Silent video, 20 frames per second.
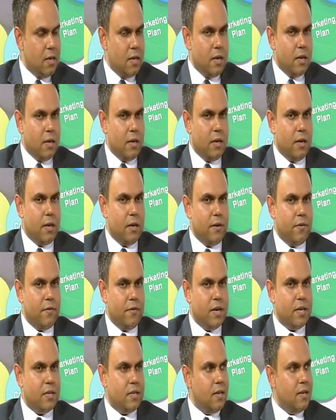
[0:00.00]

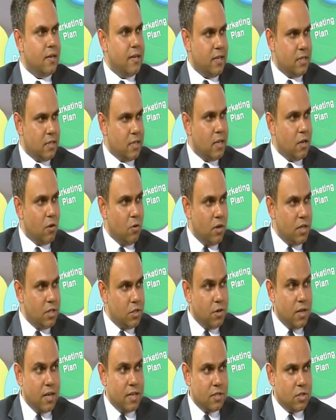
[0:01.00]
Rental tax
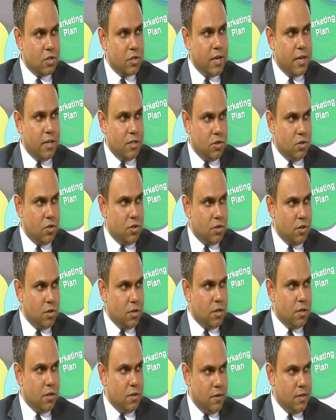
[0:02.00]
calculation has changed
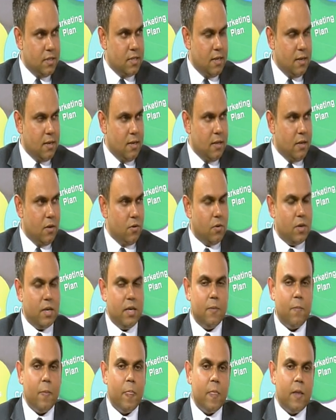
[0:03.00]
recently,
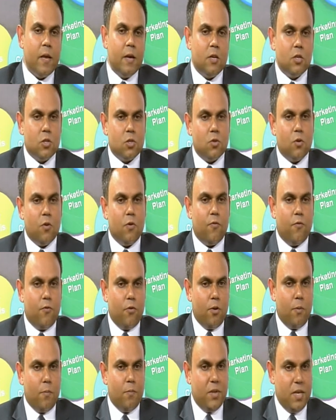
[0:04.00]
okay? So
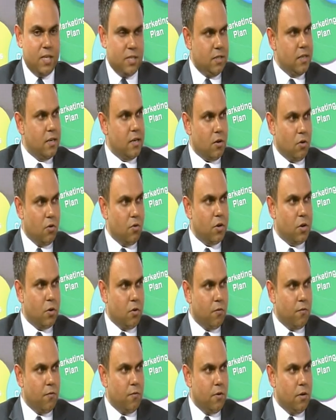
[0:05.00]
from this year
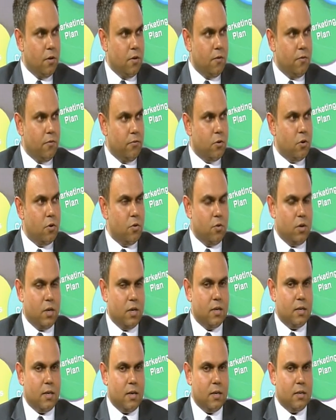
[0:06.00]
going
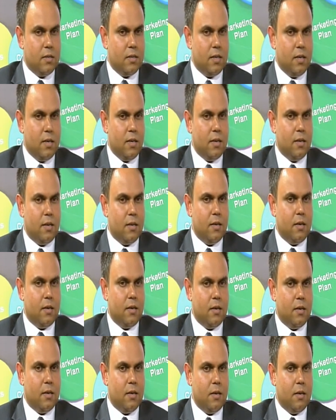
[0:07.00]
forward until
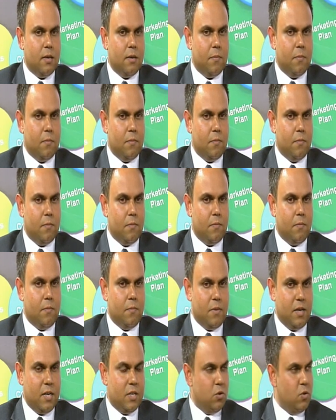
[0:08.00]

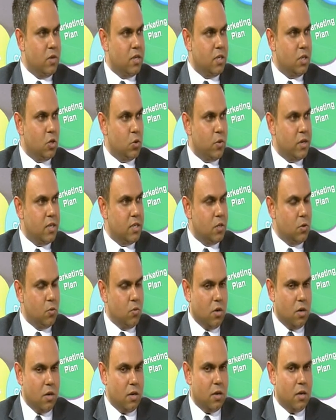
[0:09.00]
by
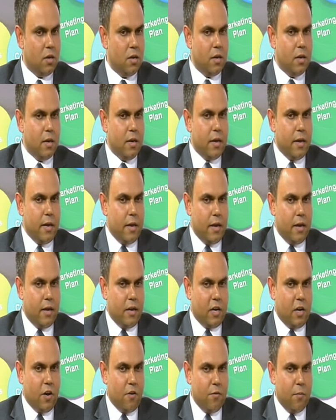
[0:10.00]
2021,
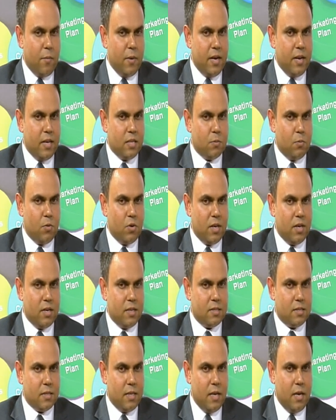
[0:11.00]
government has put in a
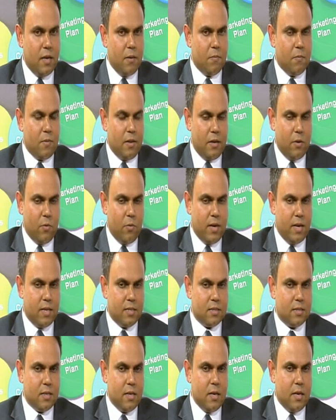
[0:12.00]
scheme,
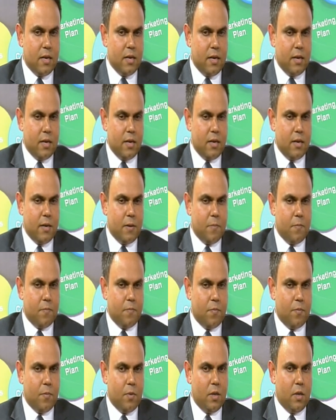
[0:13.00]
whereas
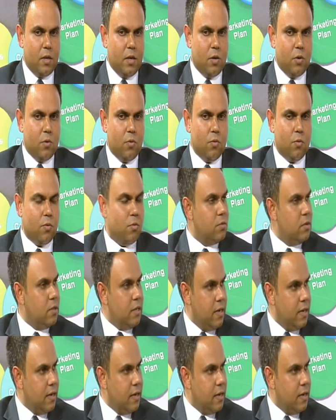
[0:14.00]
they